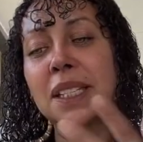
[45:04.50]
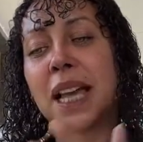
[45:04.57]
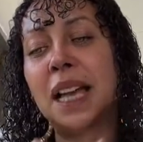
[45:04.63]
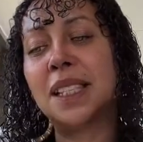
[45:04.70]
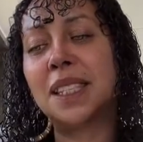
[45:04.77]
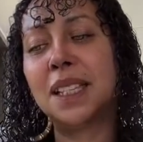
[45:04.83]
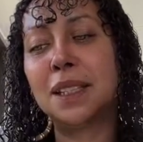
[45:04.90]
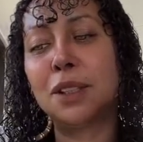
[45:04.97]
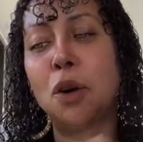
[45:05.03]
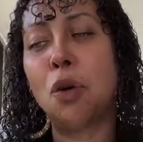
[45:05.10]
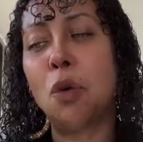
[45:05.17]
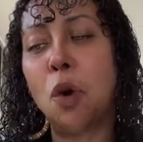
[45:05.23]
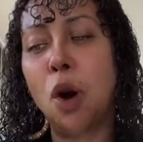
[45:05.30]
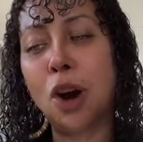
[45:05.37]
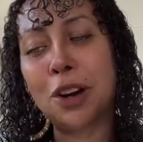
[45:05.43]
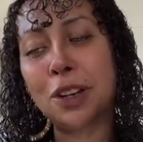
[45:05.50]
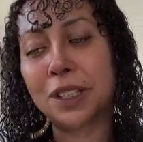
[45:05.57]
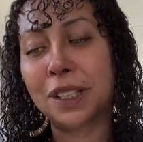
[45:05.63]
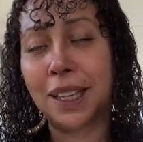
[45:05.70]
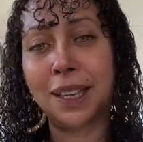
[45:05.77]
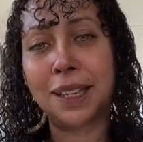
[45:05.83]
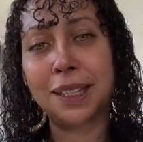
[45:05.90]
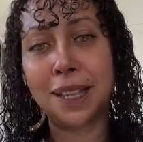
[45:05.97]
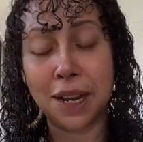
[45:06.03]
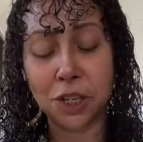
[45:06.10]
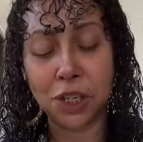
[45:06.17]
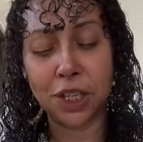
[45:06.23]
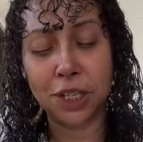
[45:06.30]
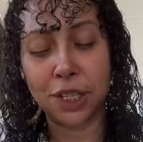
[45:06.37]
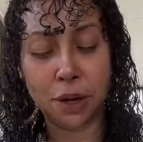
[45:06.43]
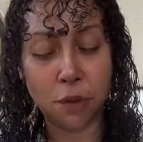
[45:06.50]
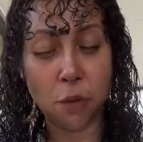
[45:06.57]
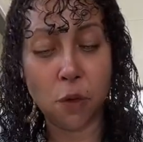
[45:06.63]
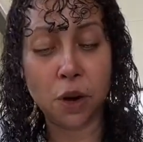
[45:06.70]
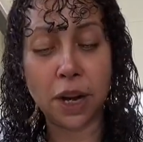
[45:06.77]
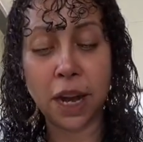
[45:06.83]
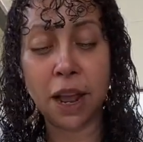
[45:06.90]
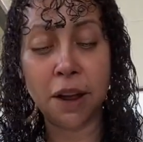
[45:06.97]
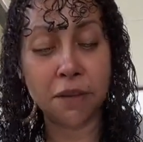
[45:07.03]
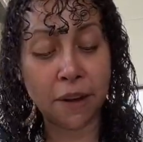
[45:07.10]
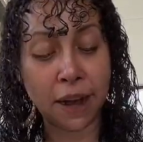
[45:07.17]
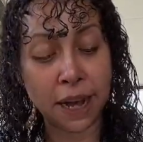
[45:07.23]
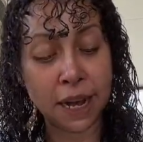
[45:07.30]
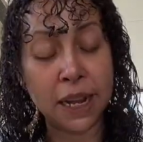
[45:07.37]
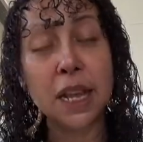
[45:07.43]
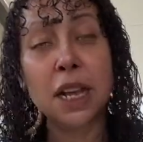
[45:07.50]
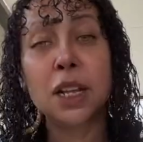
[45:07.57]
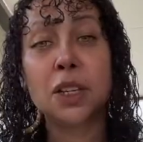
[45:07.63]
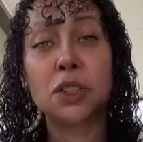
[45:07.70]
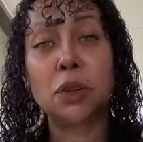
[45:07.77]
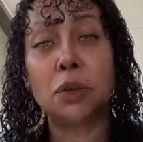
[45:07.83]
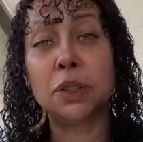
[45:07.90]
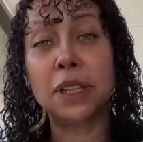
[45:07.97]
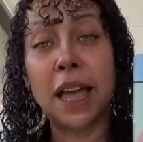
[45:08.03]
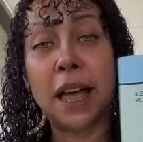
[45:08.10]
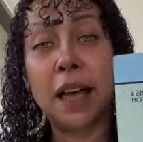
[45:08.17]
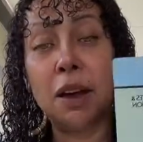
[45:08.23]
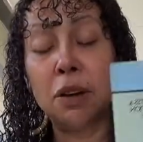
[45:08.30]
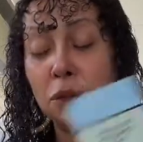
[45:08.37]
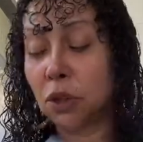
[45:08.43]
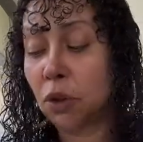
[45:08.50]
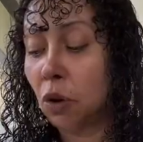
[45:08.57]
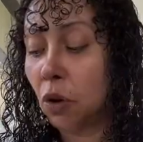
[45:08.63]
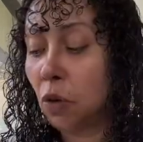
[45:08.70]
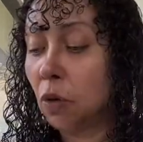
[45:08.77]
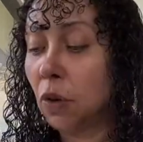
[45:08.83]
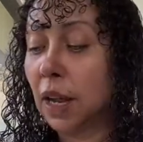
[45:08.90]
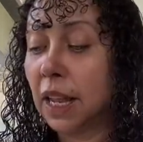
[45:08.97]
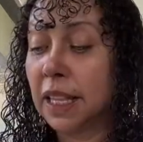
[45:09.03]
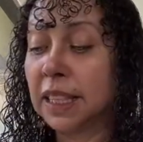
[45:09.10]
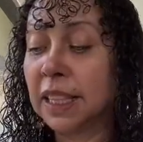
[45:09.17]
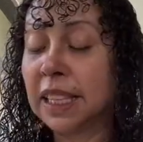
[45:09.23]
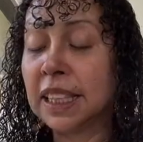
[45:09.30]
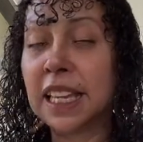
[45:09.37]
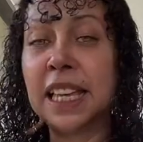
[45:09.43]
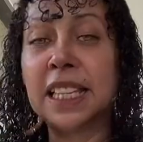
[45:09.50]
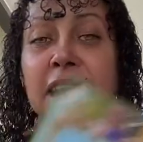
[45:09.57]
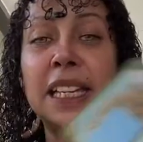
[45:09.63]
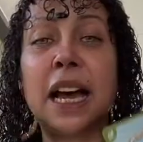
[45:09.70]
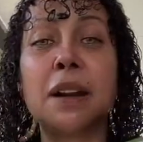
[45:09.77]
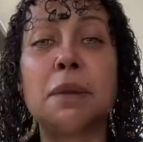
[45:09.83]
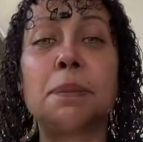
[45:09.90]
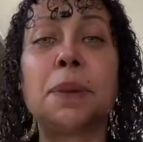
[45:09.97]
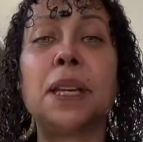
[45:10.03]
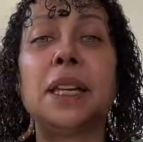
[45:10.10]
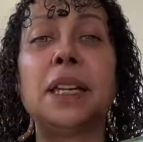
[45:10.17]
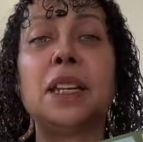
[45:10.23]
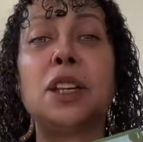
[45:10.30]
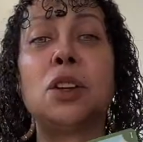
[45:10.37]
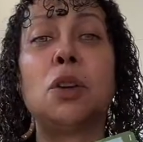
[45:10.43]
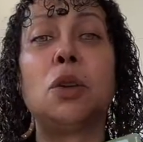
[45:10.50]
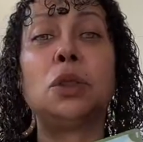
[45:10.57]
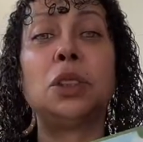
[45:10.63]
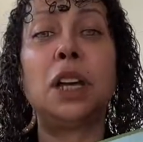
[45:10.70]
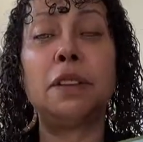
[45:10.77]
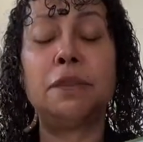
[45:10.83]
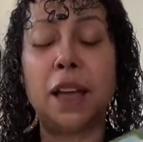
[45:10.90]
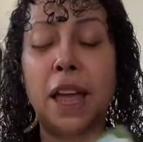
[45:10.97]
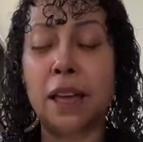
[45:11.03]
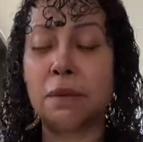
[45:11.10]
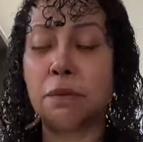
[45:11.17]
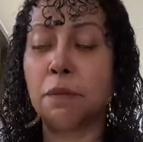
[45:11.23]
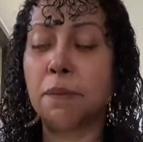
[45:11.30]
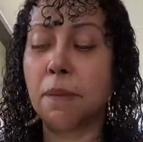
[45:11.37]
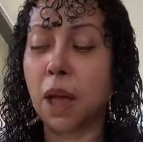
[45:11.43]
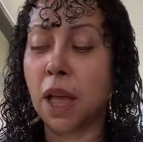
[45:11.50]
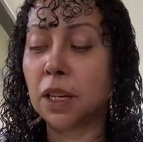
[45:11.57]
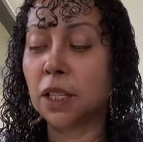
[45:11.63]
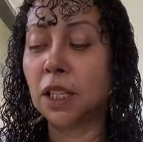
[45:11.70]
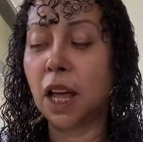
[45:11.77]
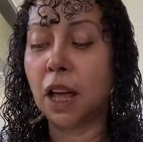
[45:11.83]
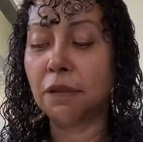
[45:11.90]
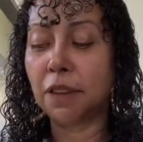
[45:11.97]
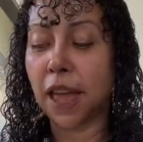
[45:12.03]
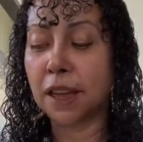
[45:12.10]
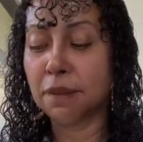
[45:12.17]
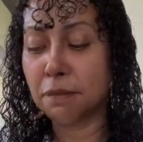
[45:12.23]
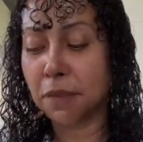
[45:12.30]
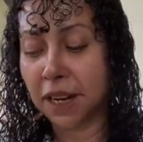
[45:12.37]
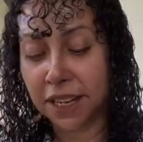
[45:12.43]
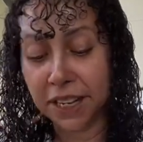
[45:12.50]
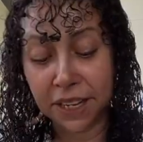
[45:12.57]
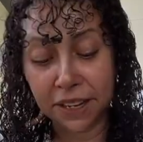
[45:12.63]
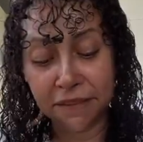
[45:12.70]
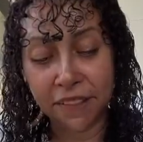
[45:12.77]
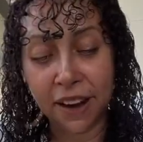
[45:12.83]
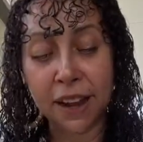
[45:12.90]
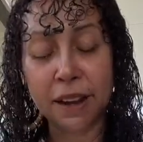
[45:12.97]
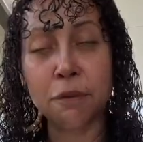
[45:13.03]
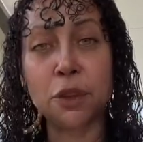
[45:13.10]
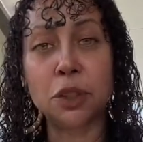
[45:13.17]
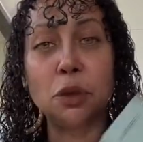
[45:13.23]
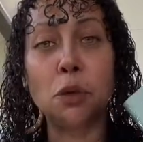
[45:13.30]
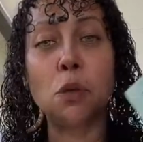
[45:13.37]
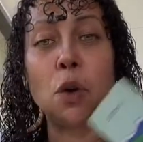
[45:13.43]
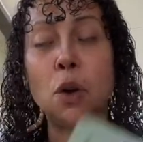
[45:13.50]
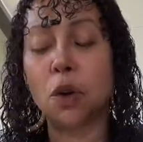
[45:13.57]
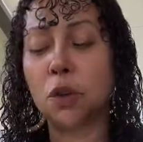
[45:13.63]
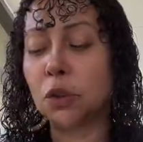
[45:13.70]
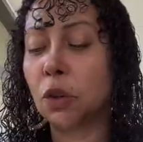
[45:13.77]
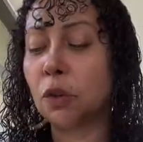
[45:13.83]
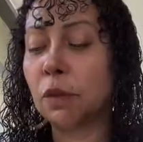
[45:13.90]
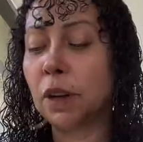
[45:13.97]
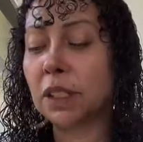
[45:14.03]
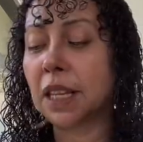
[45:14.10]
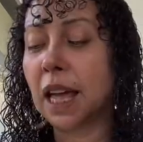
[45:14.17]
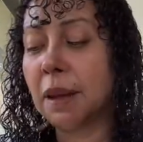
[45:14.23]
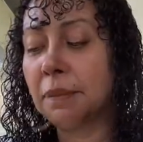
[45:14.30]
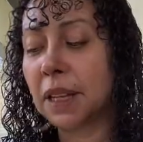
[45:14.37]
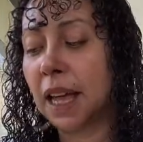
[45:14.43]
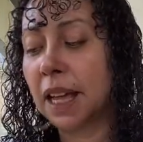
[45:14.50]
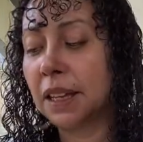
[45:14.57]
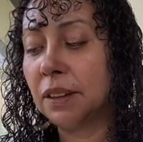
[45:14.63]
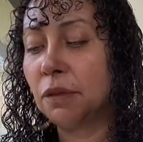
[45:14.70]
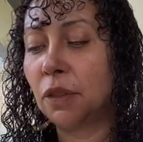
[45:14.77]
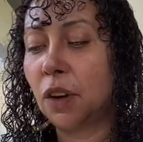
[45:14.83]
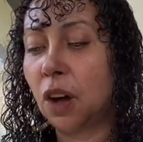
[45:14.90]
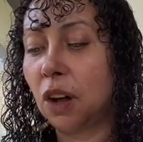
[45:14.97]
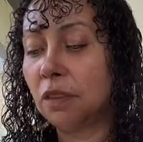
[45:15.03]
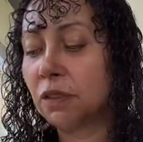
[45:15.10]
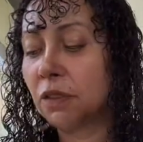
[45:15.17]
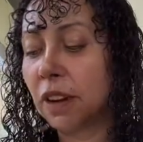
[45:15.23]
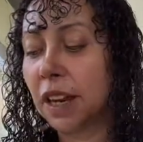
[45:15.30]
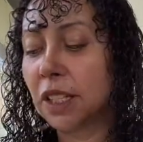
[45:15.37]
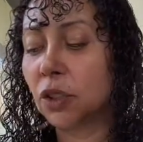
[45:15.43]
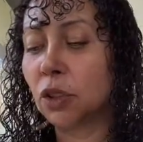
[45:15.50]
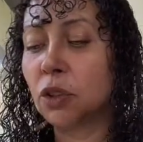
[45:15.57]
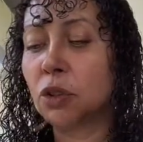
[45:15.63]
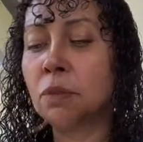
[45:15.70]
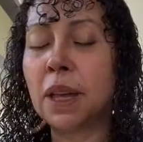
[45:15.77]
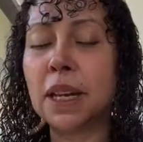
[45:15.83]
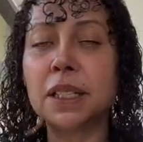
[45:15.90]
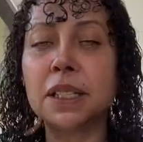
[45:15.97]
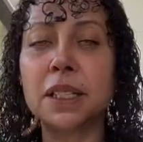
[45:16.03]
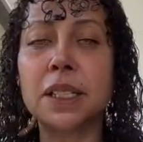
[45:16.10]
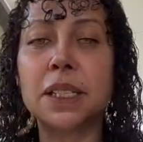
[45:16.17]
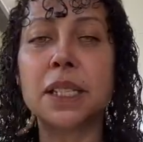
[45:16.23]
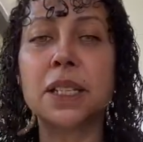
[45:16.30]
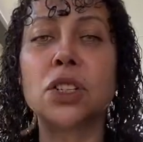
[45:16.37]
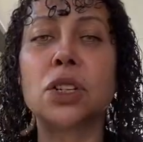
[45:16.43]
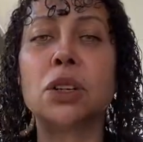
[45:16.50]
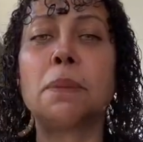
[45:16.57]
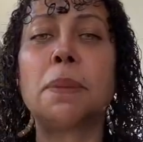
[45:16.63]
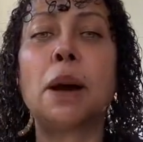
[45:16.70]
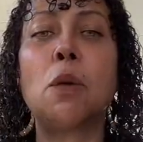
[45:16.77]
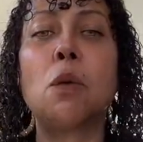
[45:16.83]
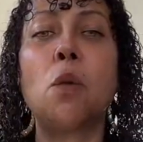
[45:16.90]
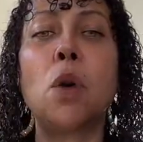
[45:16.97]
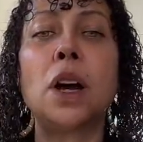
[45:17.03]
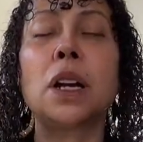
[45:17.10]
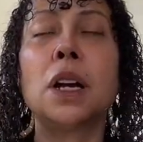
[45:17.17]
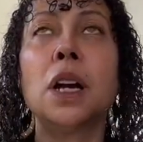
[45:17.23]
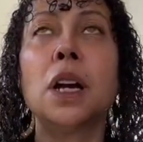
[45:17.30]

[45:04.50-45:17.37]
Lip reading: because I did the whole heart thing and that shit didn't work out, right? So now, you know, it's got to be, you know, love and money, right? With the world, or else I'm not involved, right? So you made a decision about